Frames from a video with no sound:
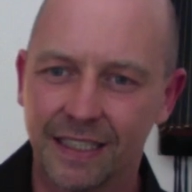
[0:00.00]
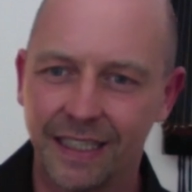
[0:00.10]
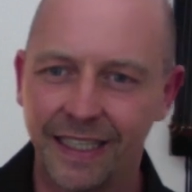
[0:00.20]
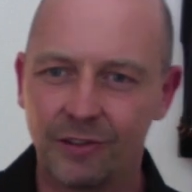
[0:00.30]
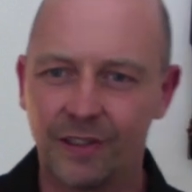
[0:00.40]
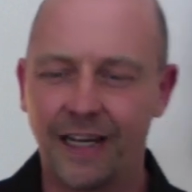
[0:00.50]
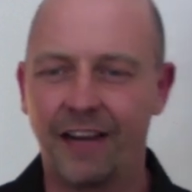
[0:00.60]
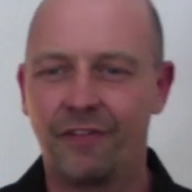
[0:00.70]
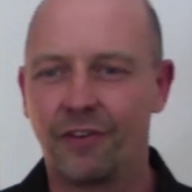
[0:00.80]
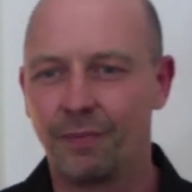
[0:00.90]
clearer, I
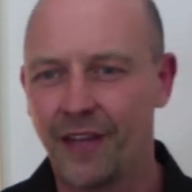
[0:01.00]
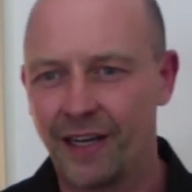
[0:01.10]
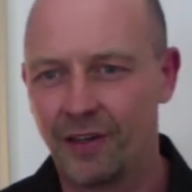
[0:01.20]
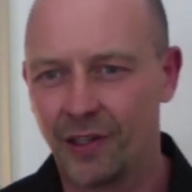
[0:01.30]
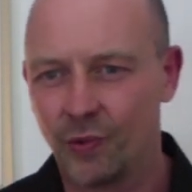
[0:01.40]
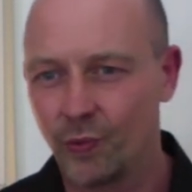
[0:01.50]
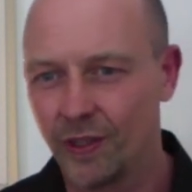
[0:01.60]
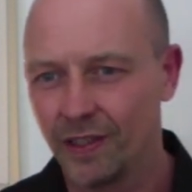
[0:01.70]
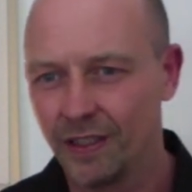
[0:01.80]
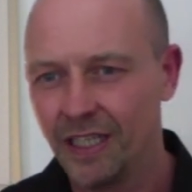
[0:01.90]
from now on
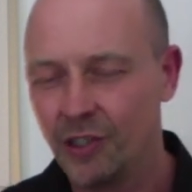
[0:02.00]
will